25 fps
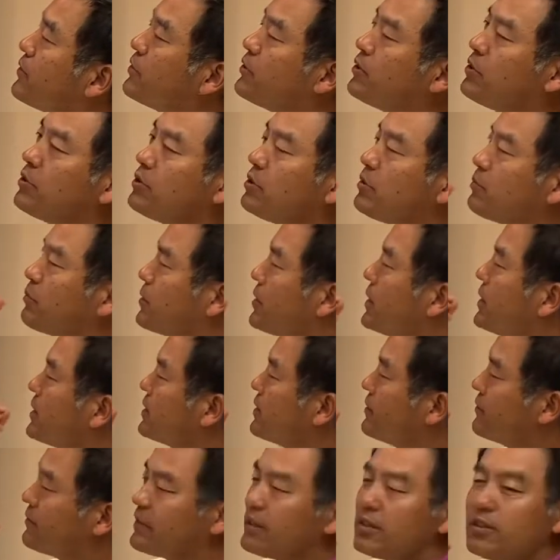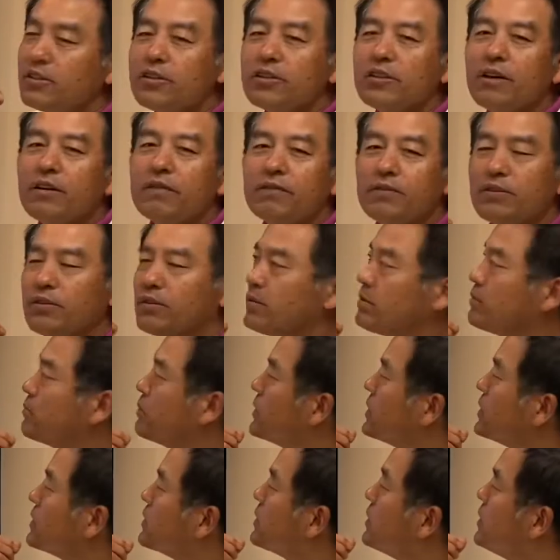toothbrush, very soft toothbrush.